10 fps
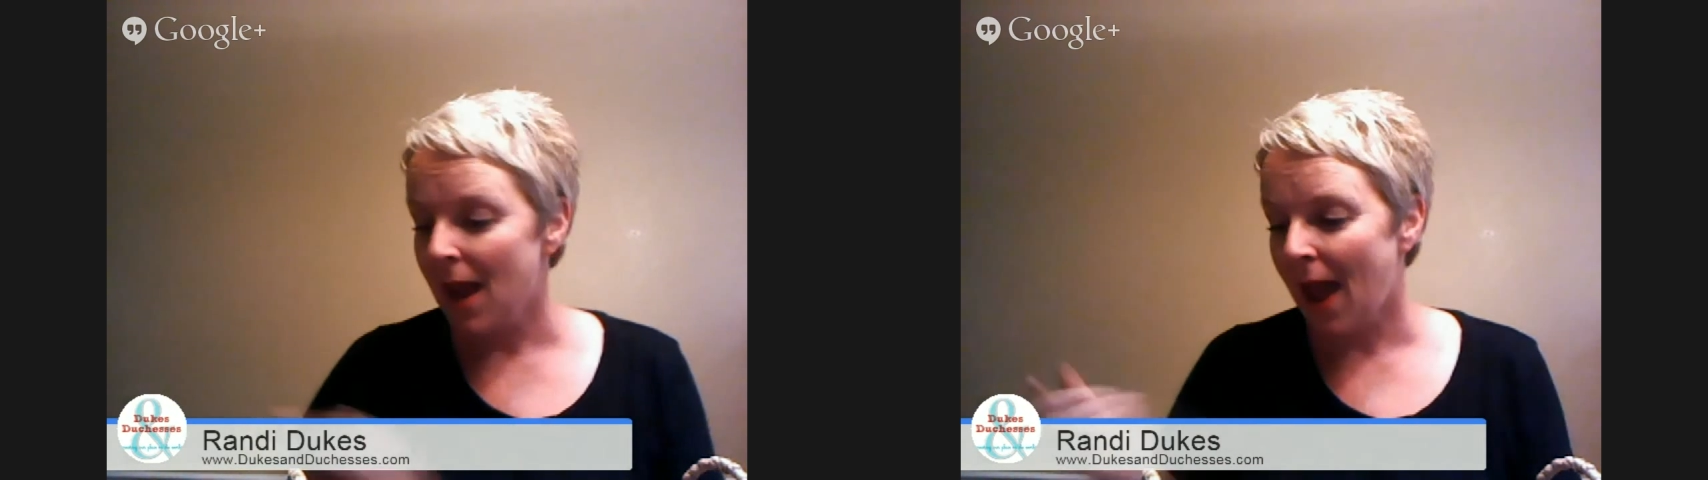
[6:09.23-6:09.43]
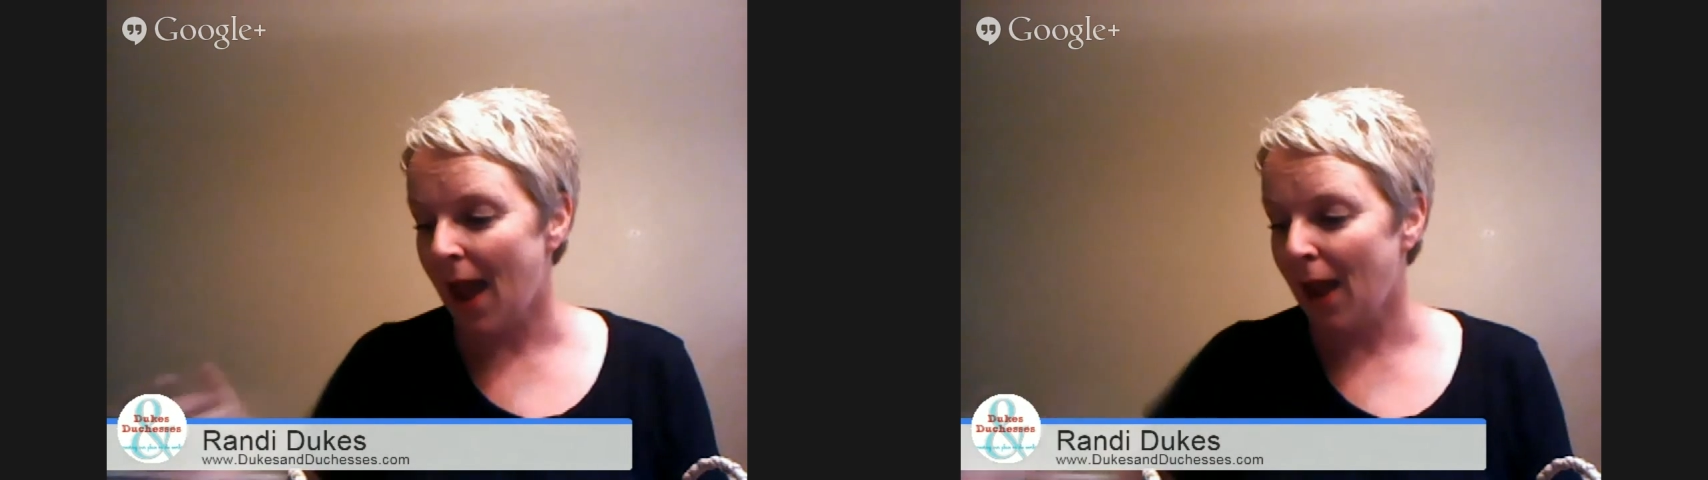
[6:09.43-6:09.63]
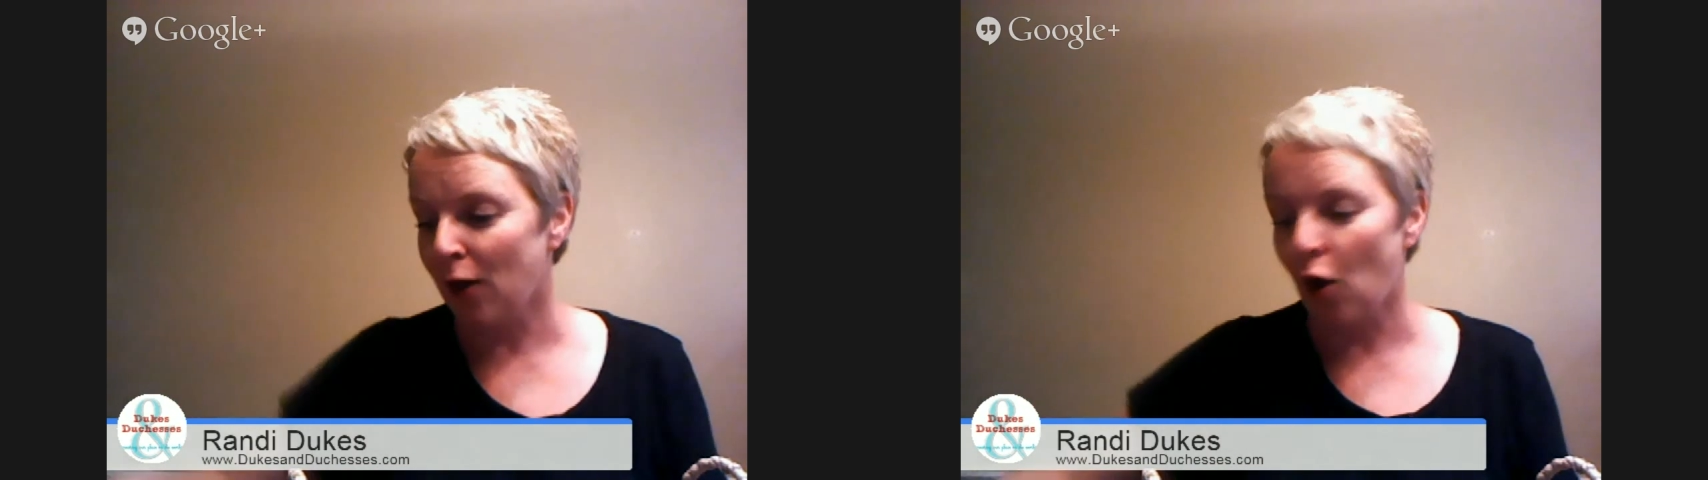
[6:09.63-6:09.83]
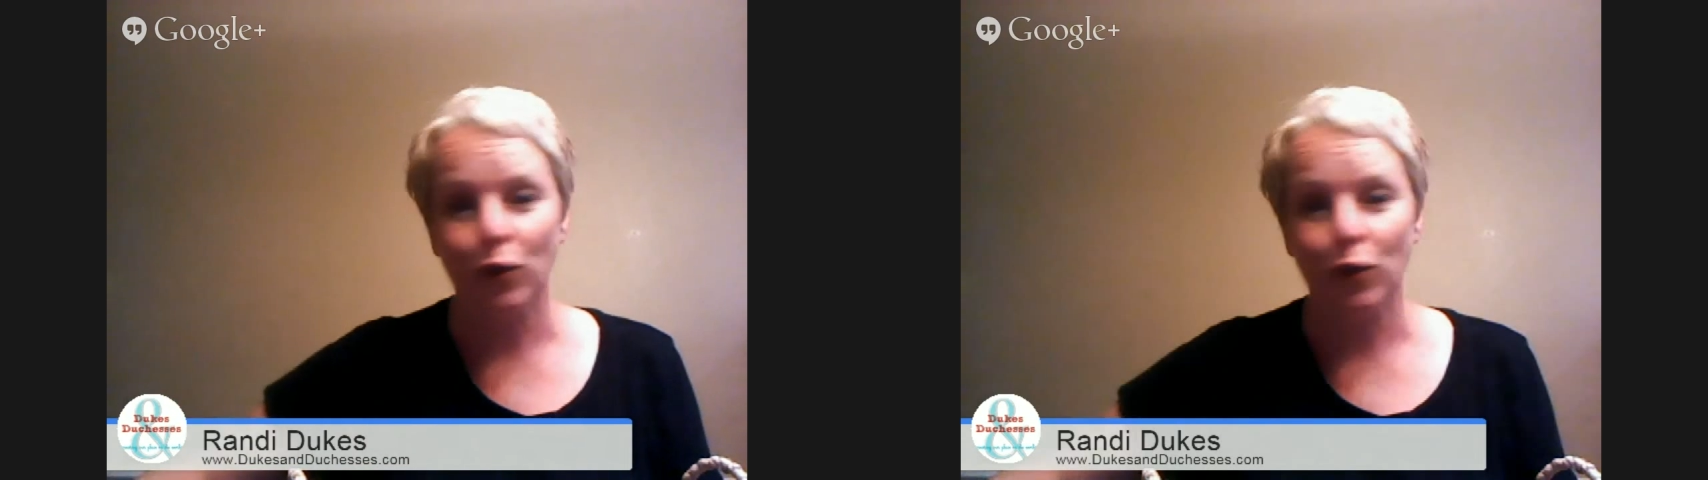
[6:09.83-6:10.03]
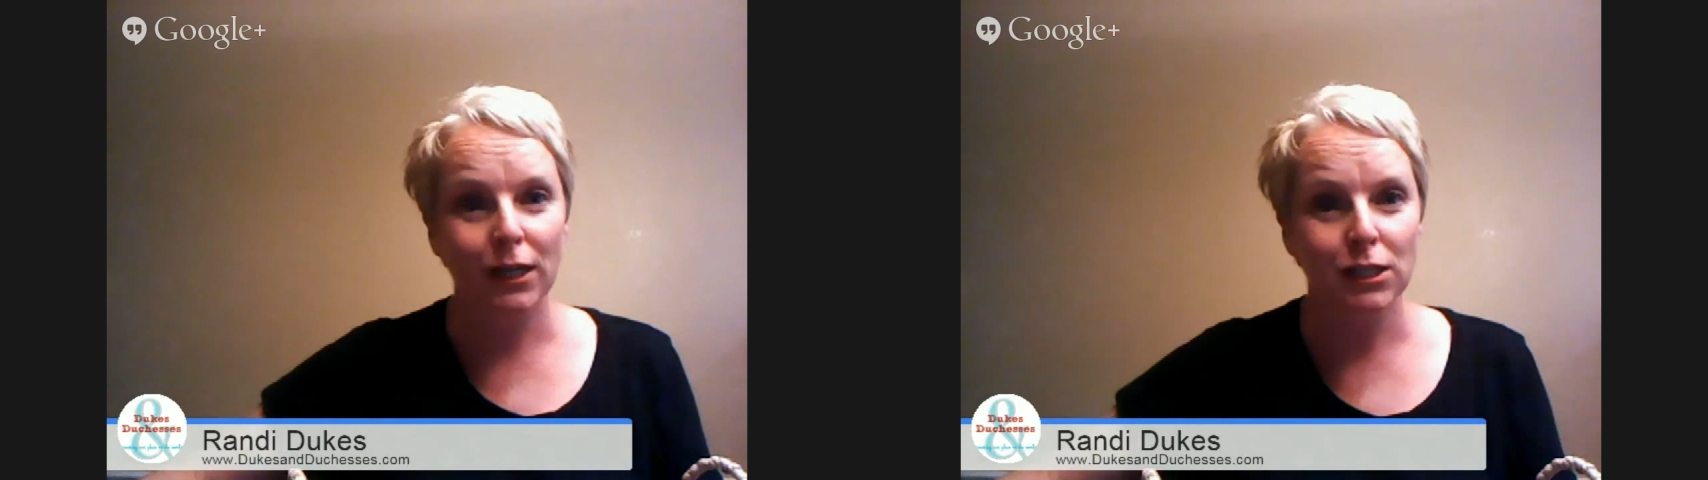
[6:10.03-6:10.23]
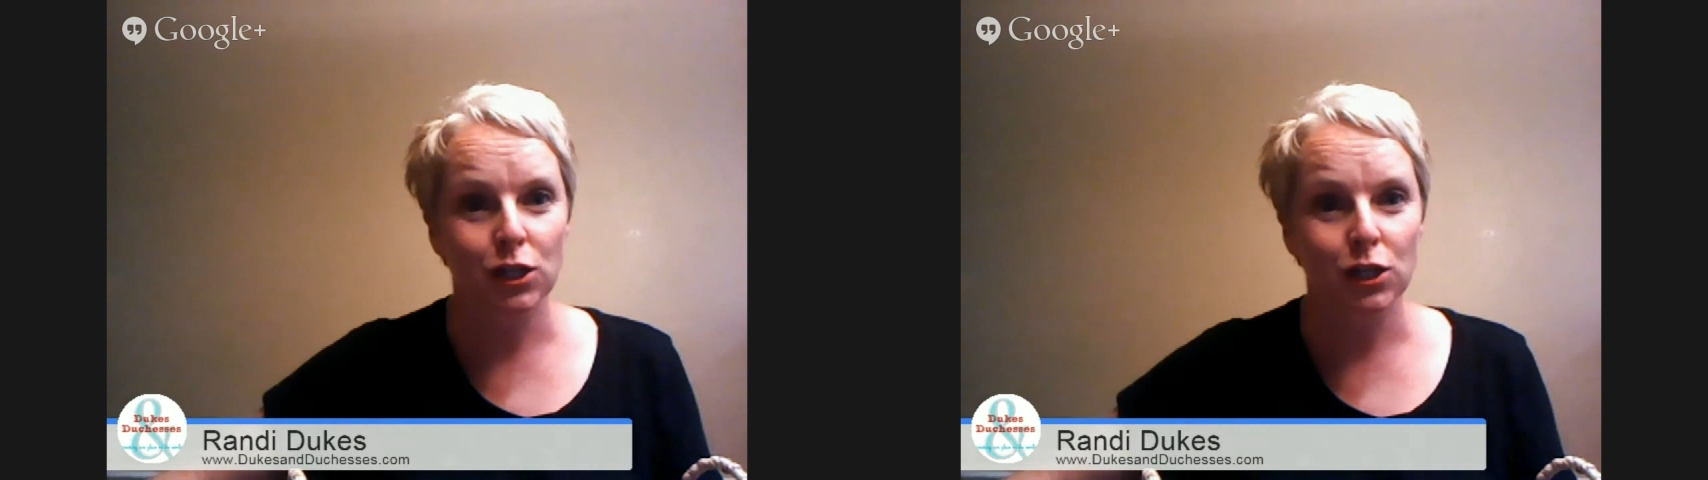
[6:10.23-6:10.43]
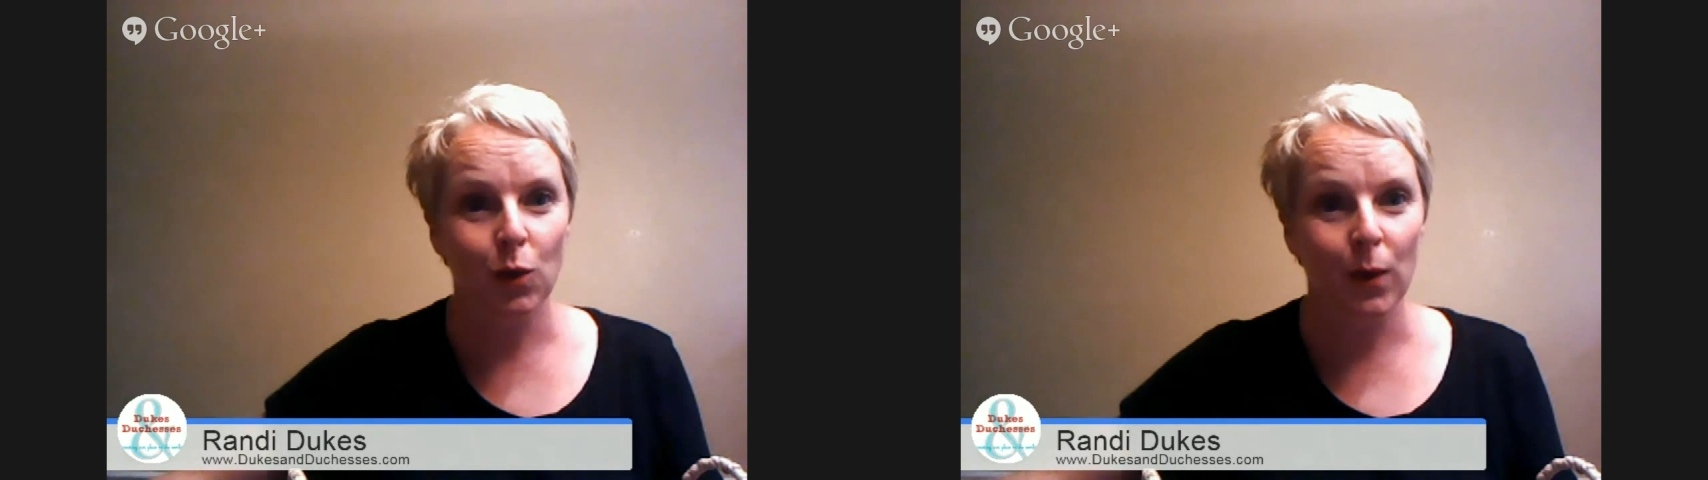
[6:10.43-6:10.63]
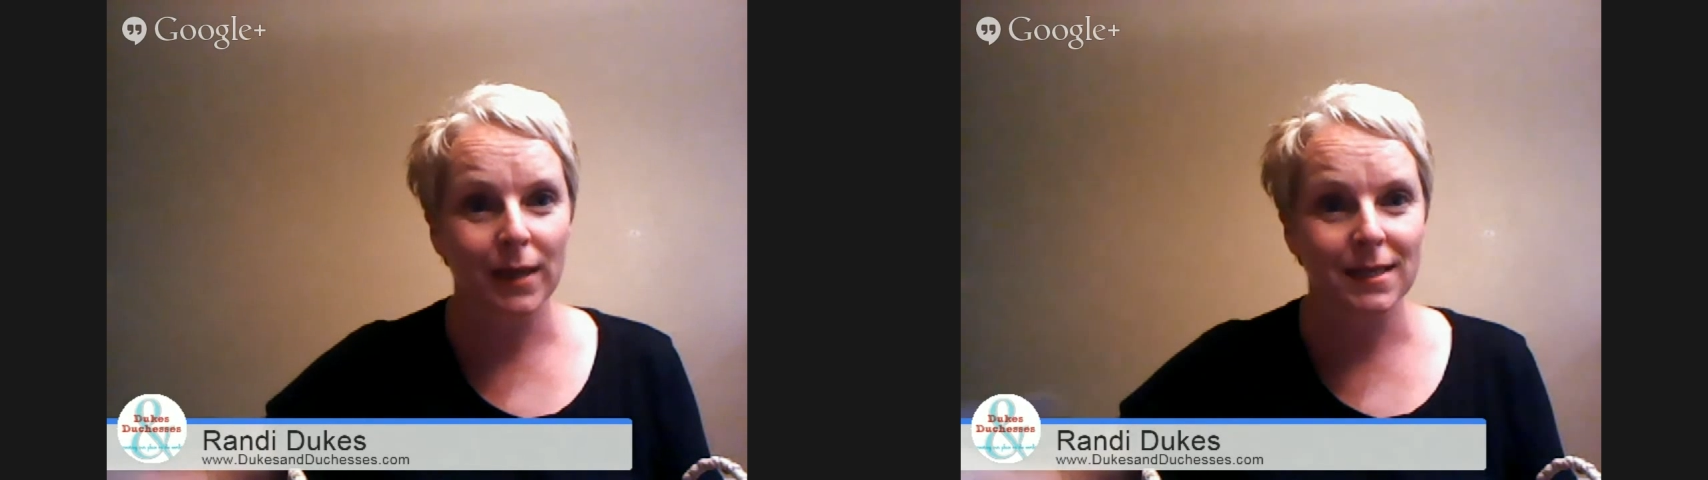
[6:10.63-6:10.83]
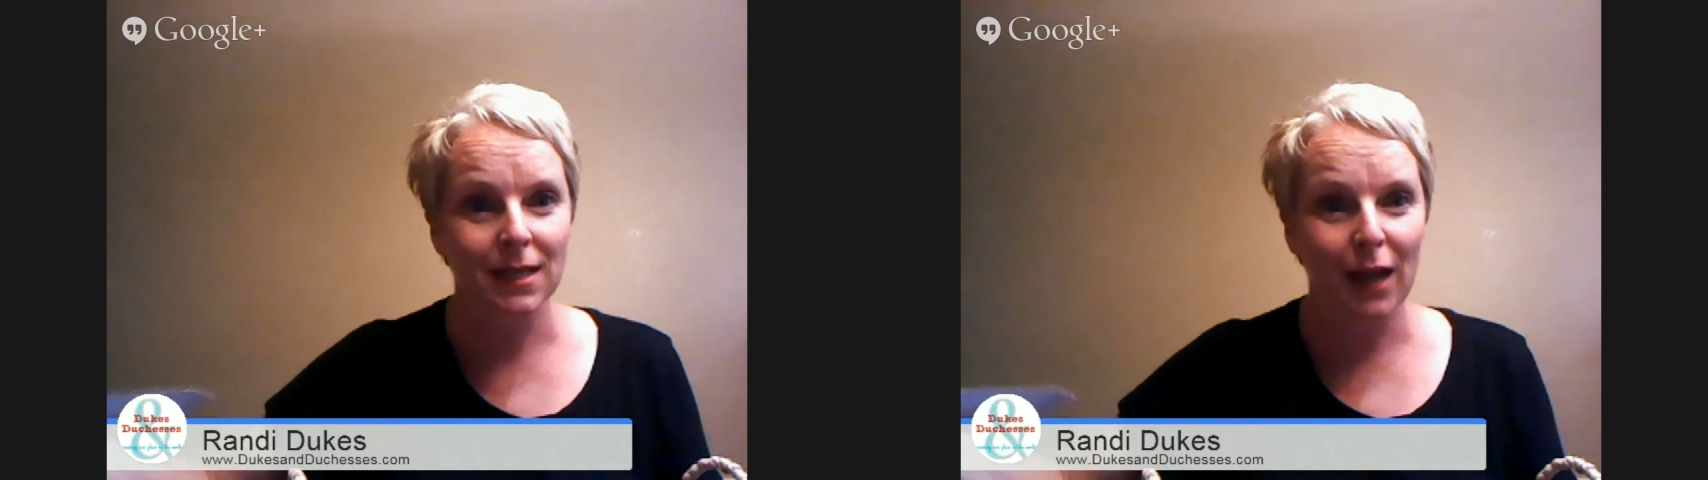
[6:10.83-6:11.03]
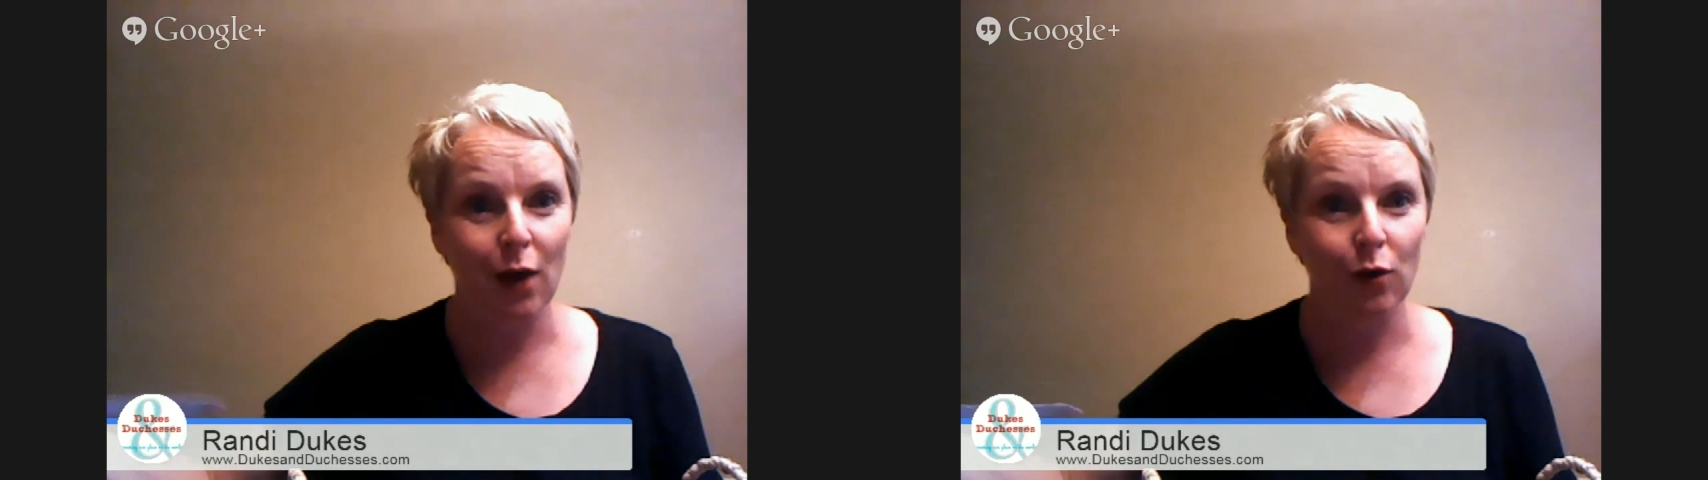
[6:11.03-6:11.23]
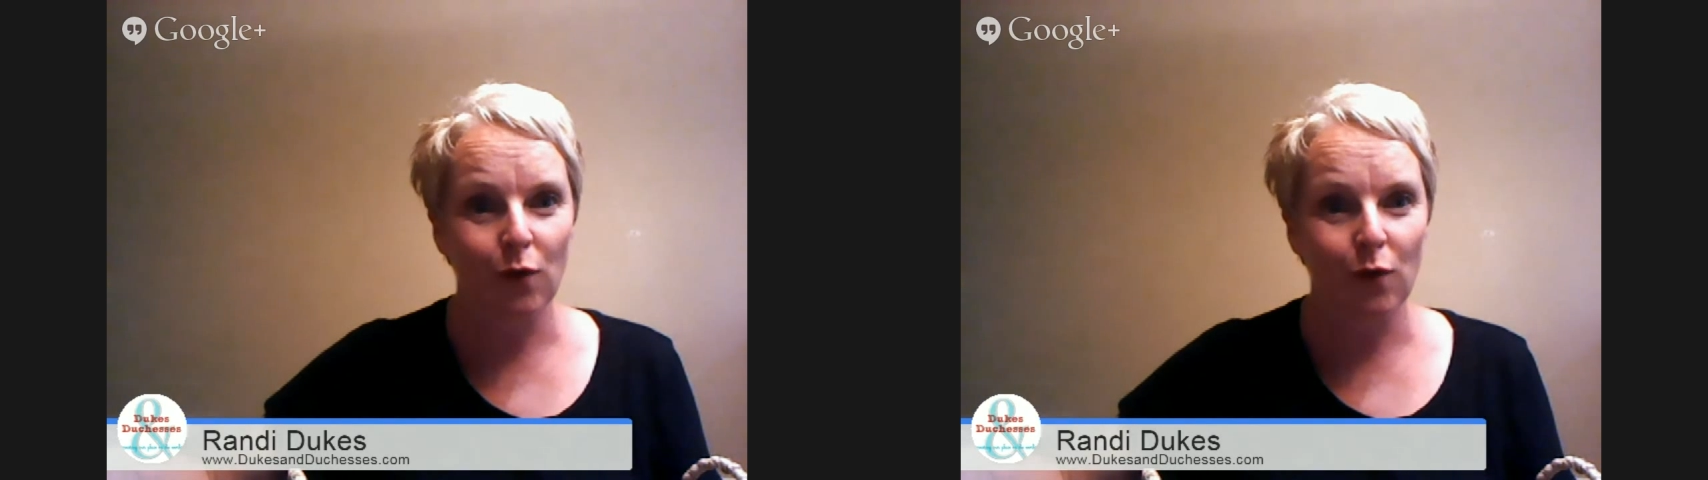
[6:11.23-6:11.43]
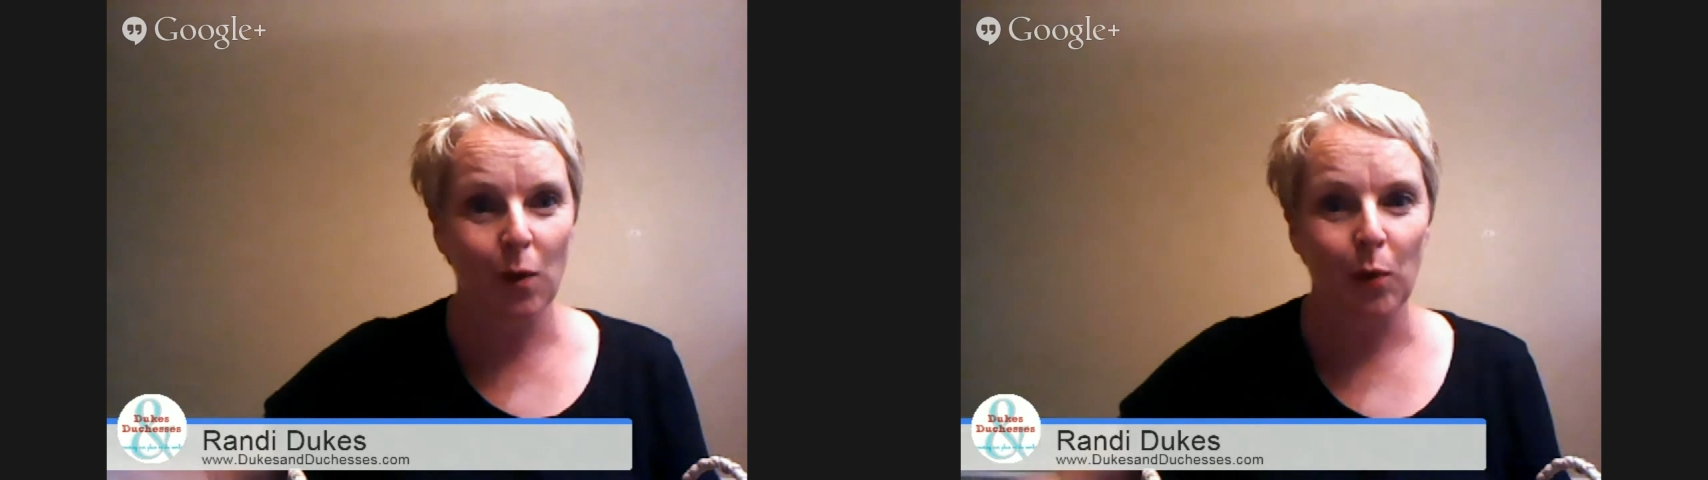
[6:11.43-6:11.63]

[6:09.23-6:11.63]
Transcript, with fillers: and all you need to do is clean out your foam